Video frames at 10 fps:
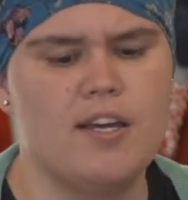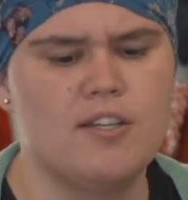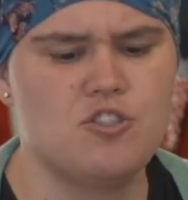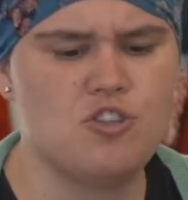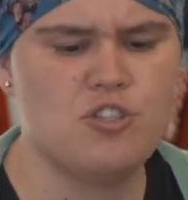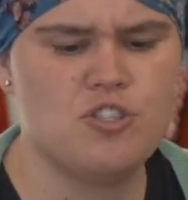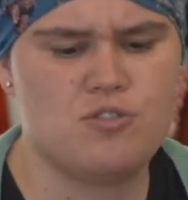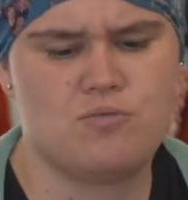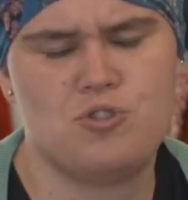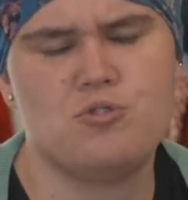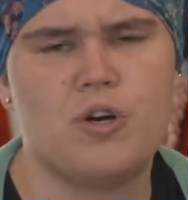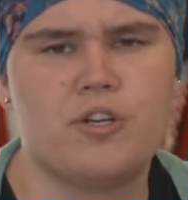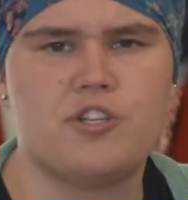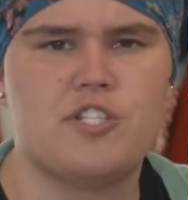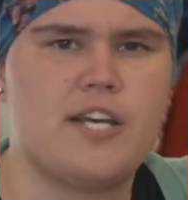Students do
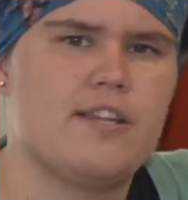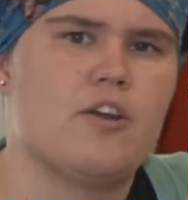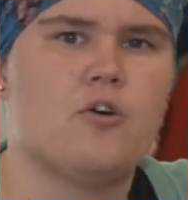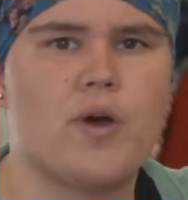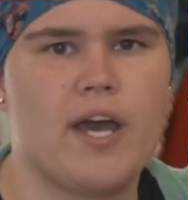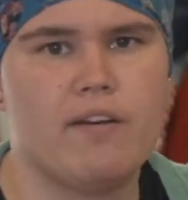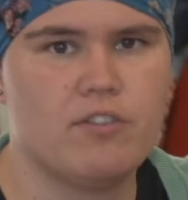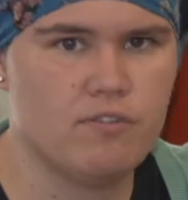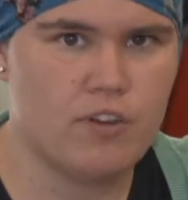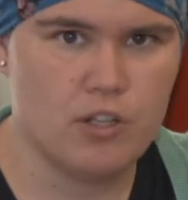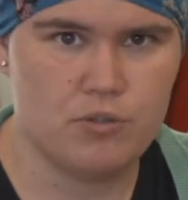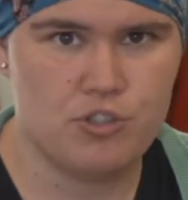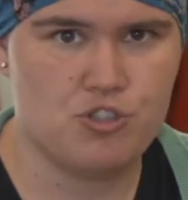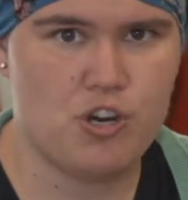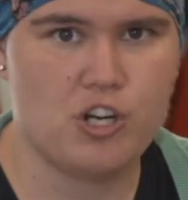understand that, I have to follow
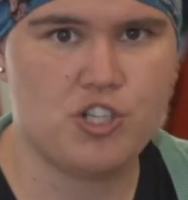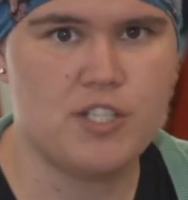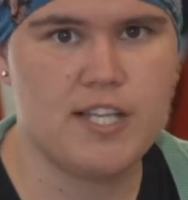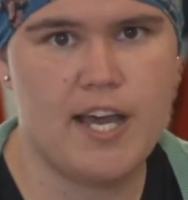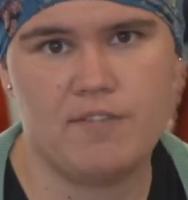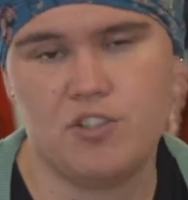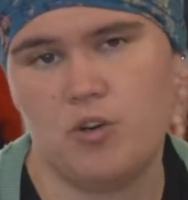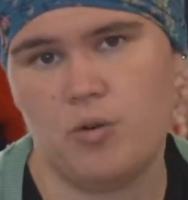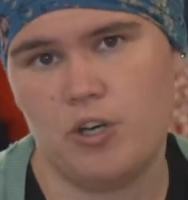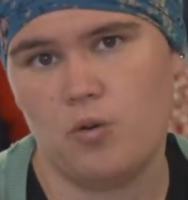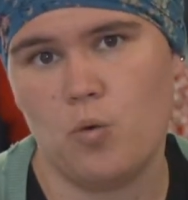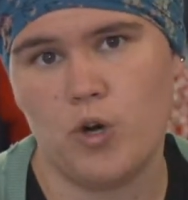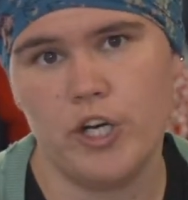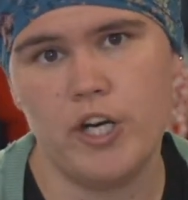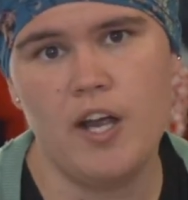instructions, I have to go in an
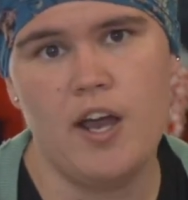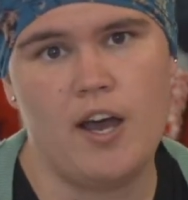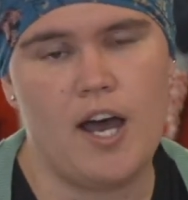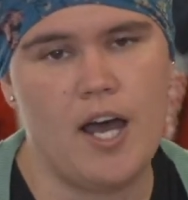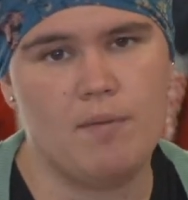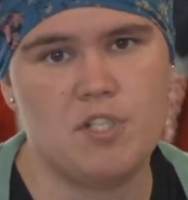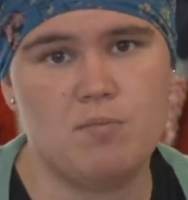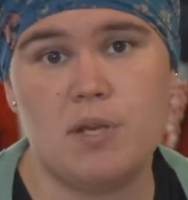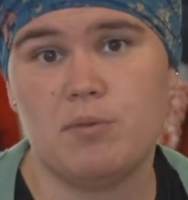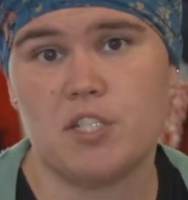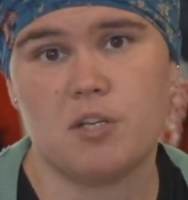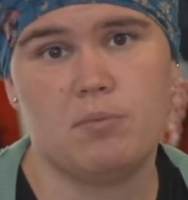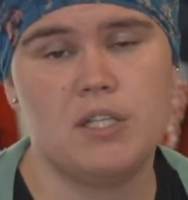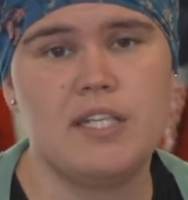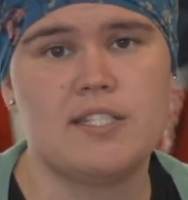order to be able to
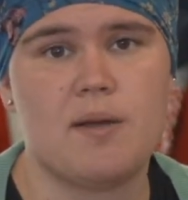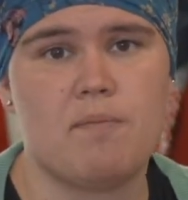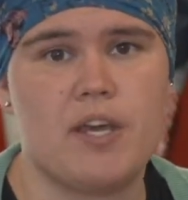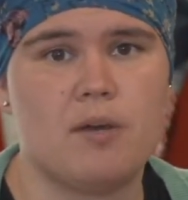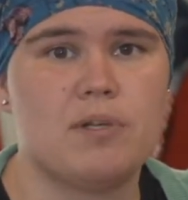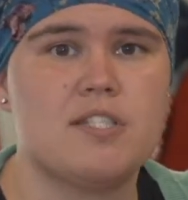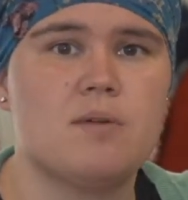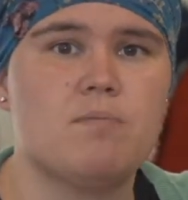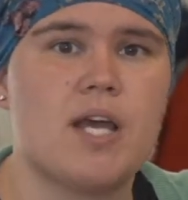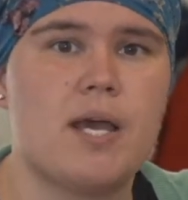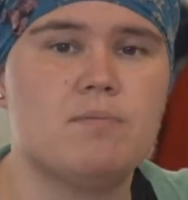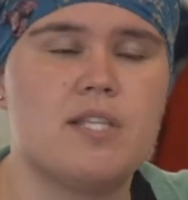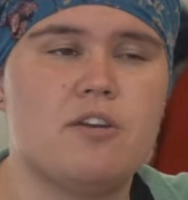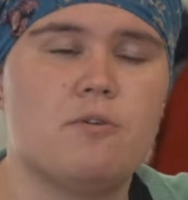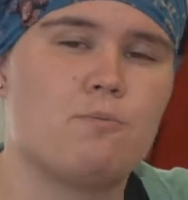complete something, but sometimes
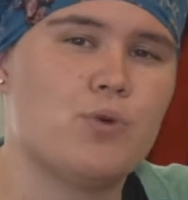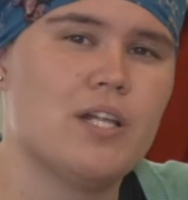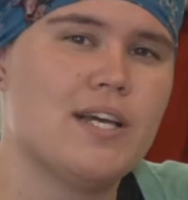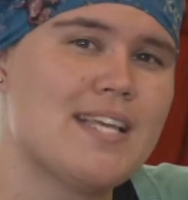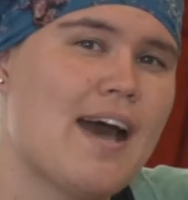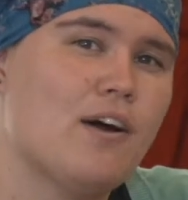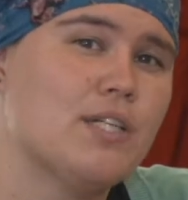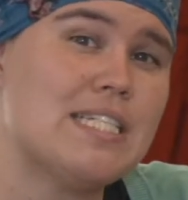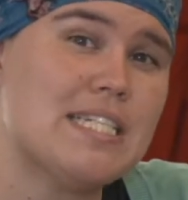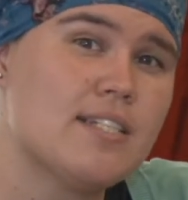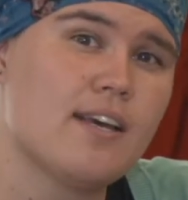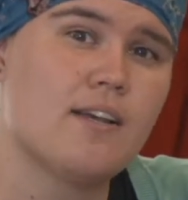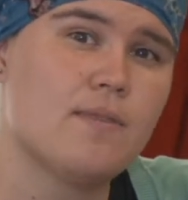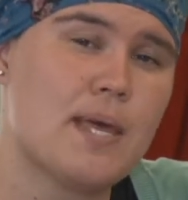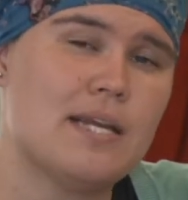they don't realize how
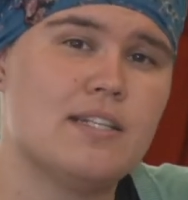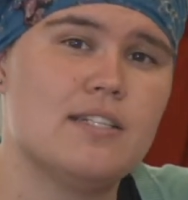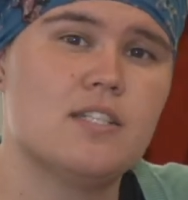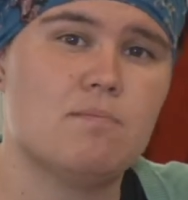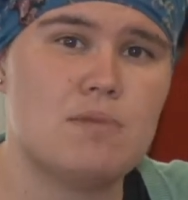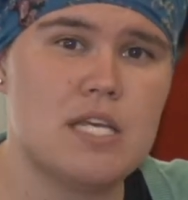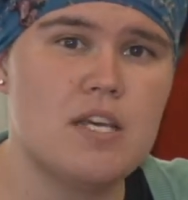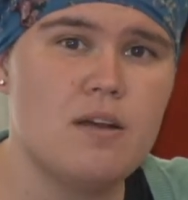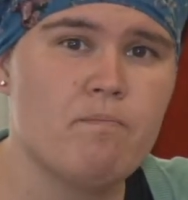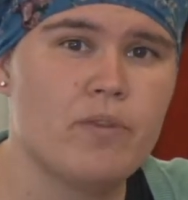detailed they need to be.